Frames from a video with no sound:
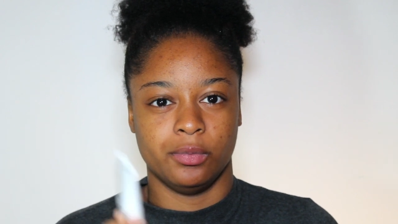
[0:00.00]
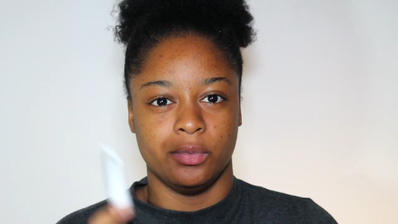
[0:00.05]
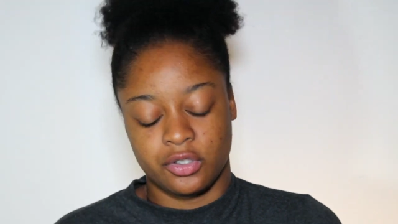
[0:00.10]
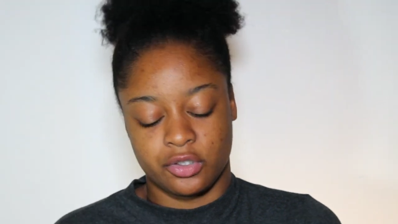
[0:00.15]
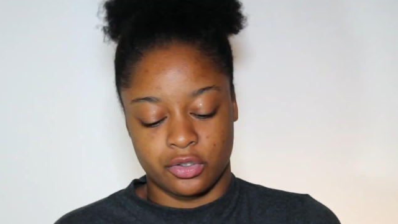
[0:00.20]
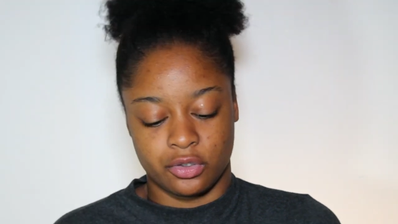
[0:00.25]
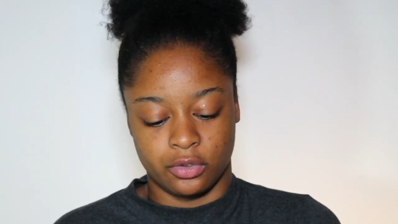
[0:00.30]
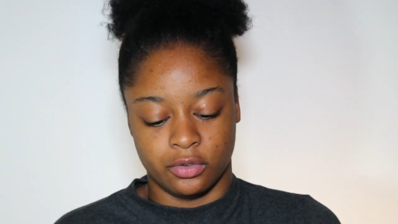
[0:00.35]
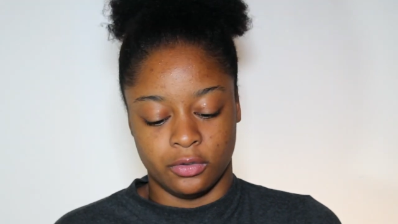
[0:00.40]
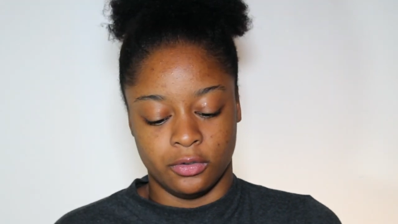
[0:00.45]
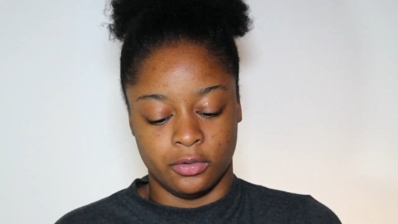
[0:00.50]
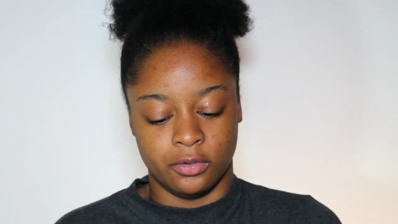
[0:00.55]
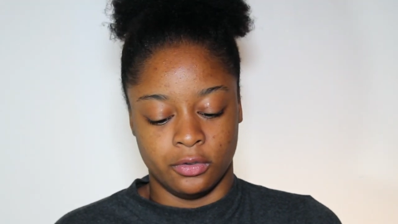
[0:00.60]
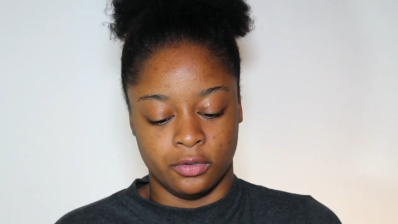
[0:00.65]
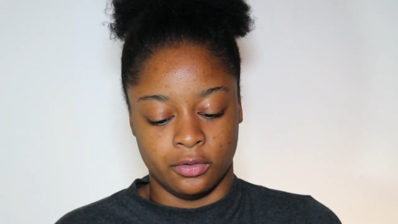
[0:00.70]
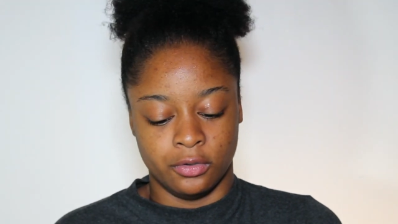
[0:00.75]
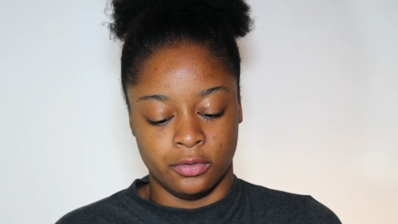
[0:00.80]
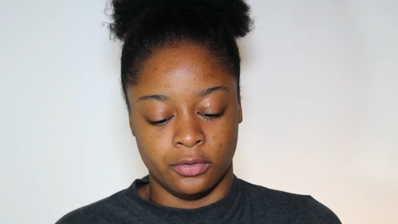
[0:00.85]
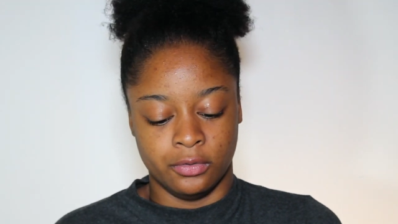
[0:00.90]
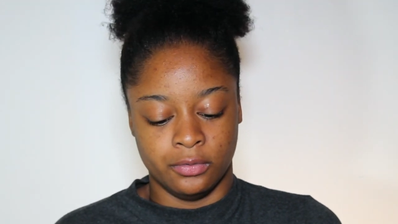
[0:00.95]

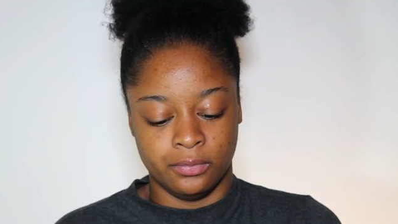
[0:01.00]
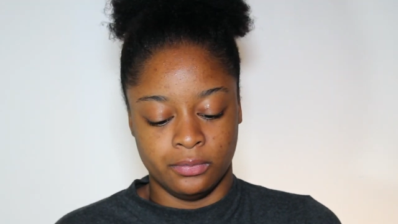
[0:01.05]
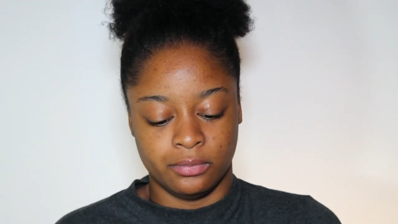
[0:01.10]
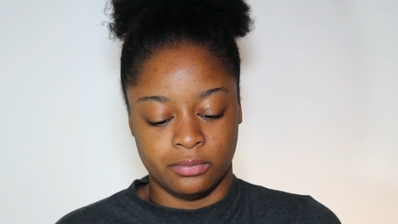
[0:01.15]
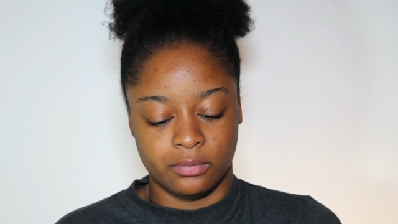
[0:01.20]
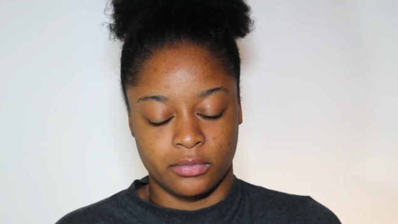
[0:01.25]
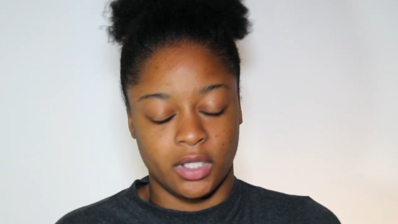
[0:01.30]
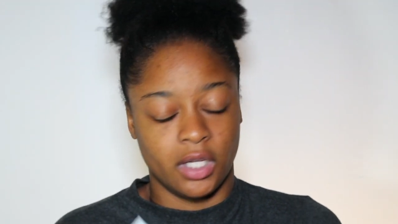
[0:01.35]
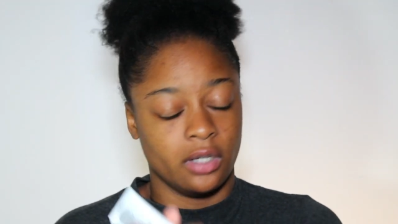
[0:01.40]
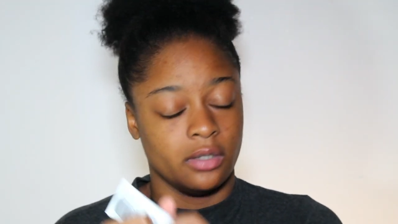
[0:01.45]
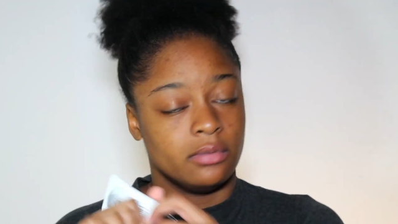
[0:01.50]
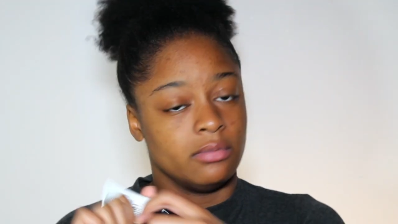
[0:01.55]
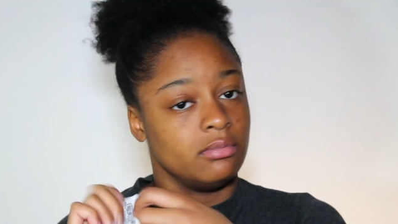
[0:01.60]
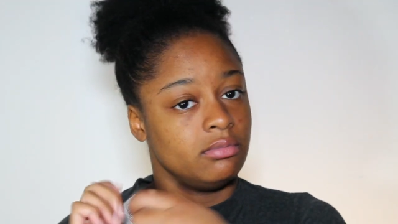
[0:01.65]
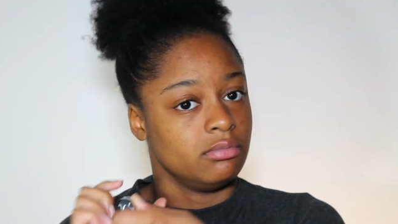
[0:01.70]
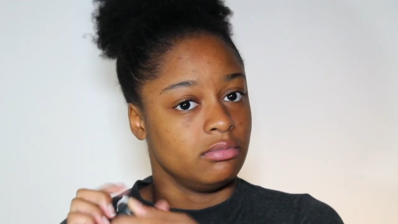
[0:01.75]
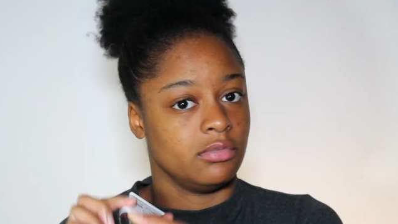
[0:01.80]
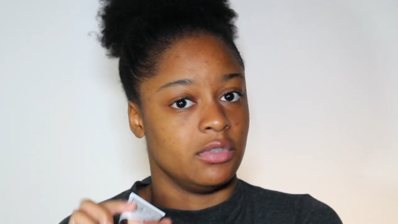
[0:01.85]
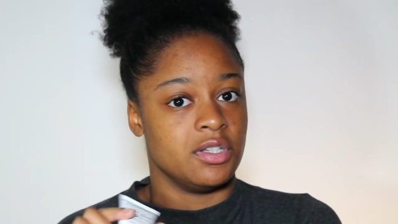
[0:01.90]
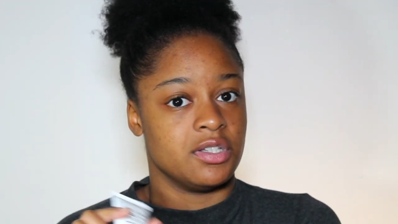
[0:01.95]
So yeah,
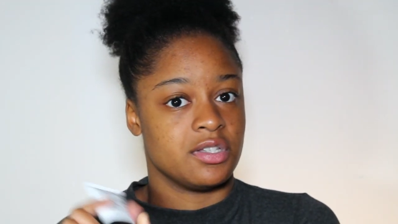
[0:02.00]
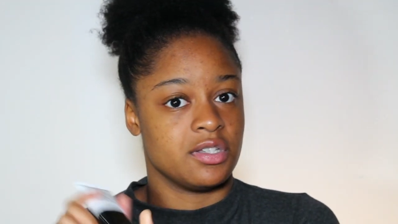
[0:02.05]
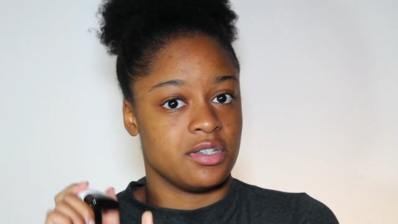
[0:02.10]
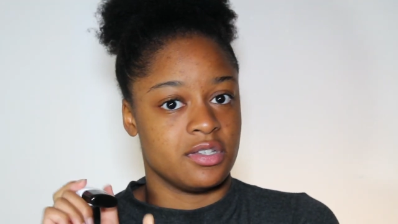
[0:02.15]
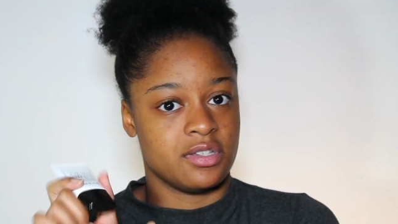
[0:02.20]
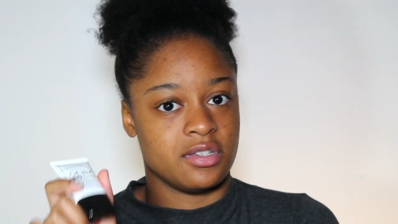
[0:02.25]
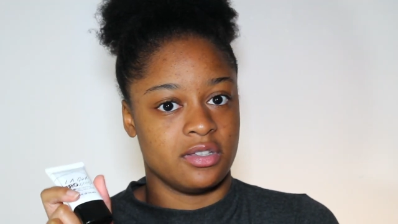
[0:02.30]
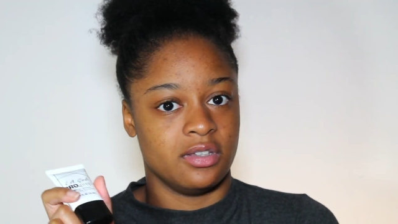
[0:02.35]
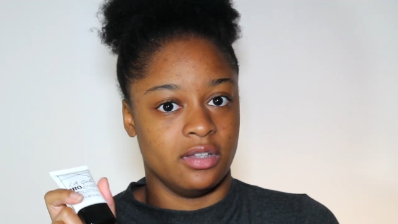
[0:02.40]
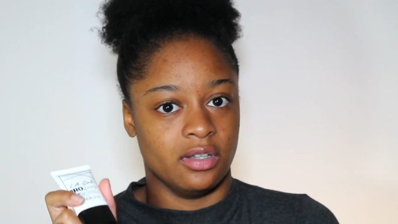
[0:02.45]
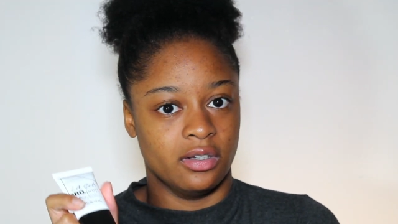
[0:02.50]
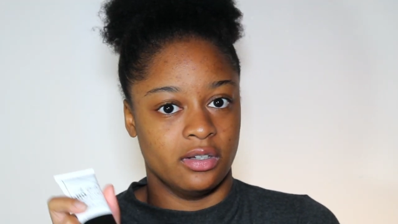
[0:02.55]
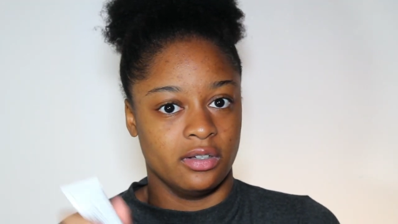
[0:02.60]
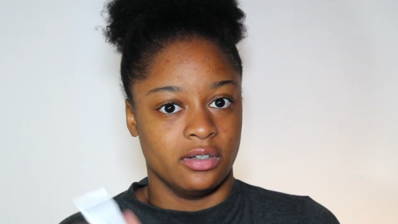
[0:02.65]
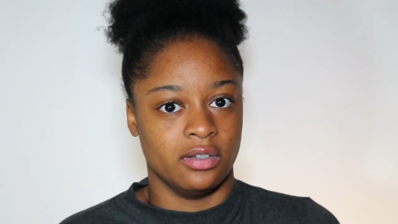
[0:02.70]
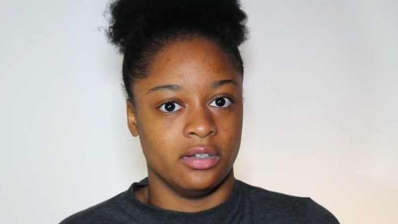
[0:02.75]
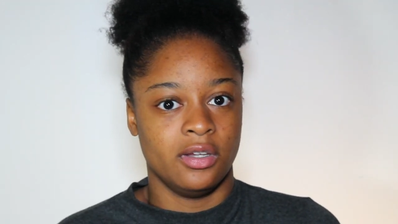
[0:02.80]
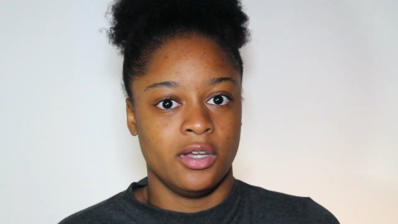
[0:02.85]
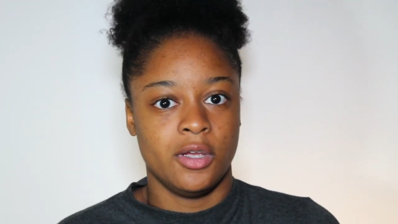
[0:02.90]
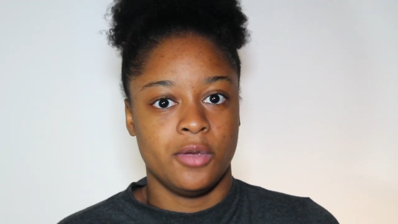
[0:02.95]
this is
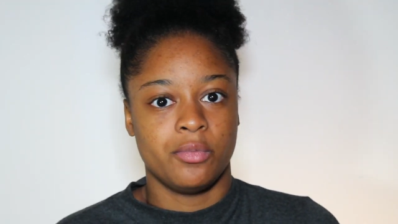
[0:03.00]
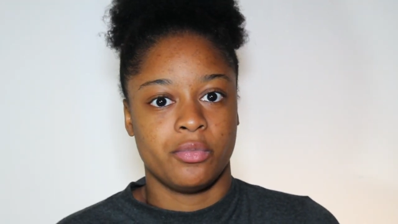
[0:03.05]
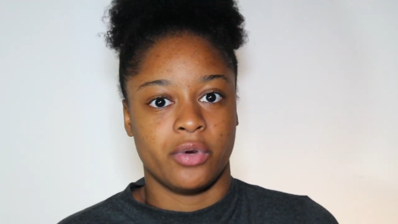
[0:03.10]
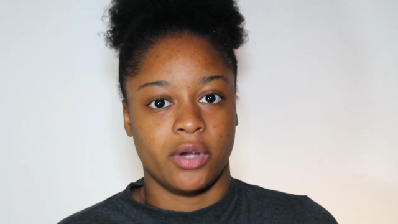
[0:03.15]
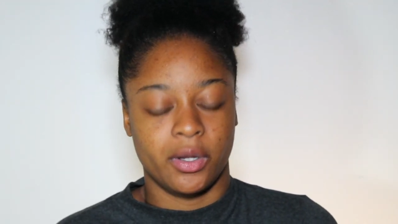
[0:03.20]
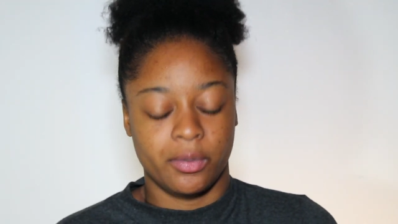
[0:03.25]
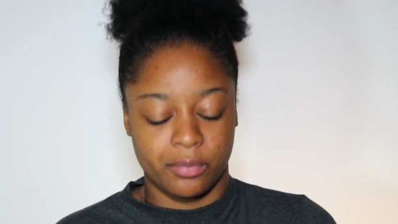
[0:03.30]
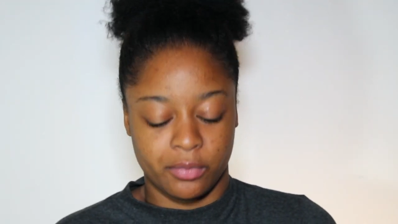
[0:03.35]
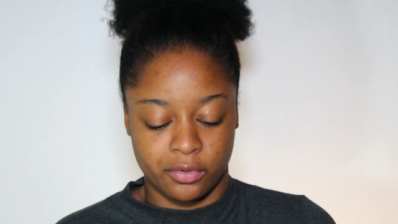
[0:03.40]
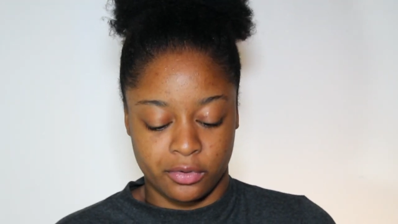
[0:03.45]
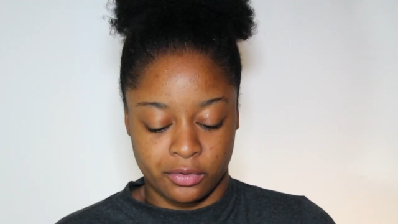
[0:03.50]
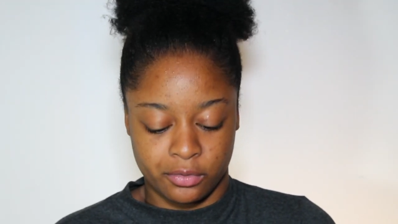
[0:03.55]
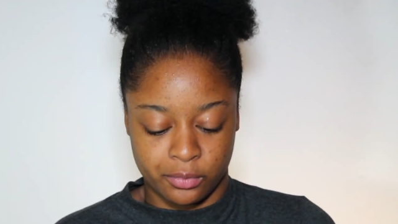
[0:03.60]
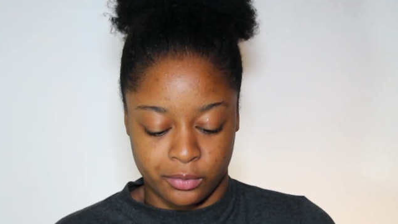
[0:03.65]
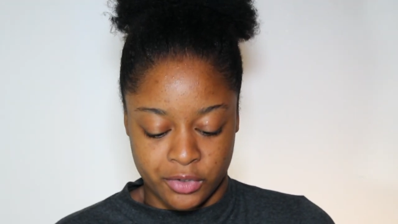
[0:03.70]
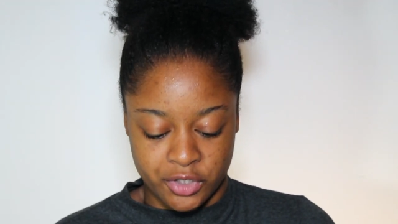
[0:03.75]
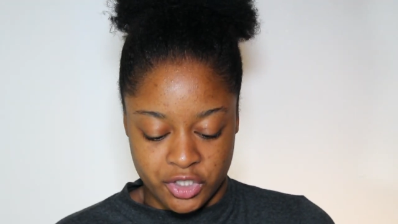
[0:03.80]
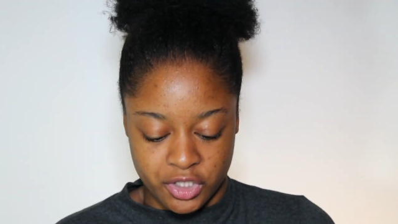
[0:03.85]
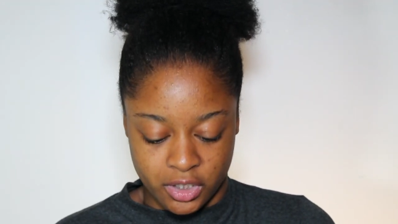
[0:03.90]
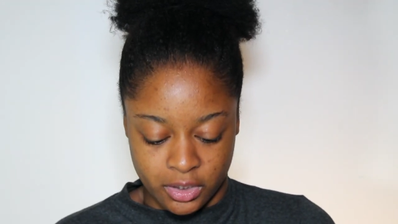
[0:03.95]
the primer
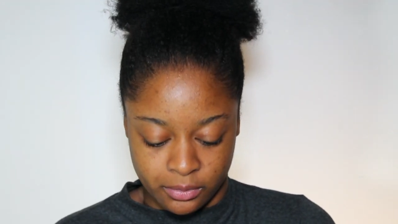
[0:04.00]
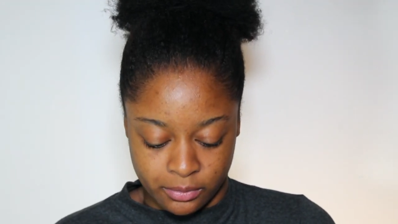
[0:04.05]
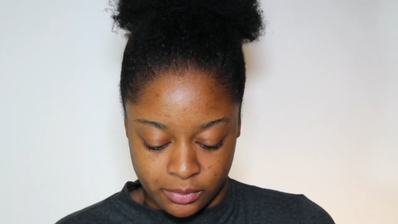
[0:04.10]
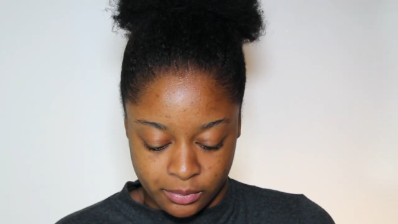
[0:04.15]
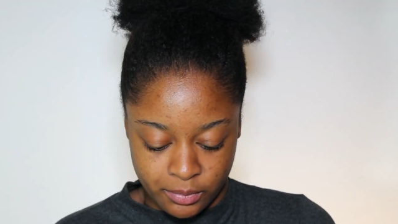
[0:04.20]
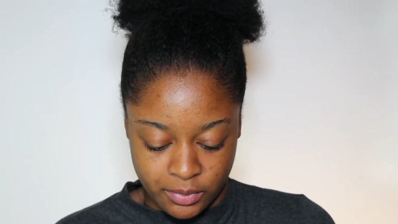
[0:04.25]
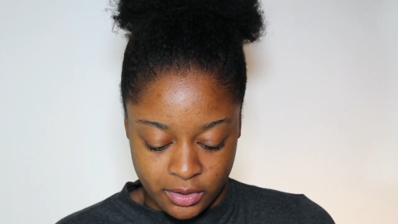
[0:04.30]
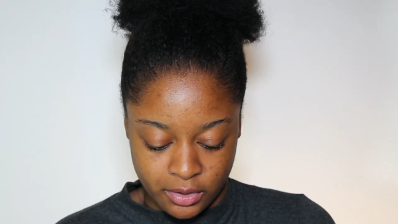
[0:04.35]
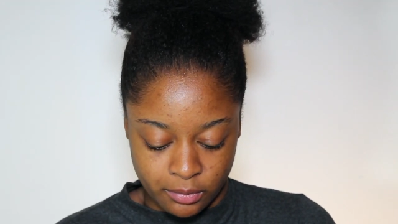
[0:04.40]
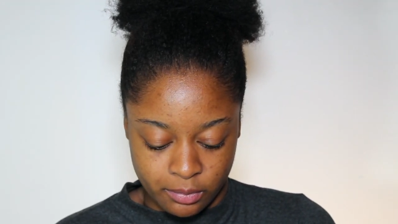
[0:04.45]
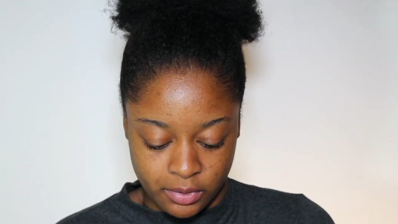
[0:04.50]
which I will be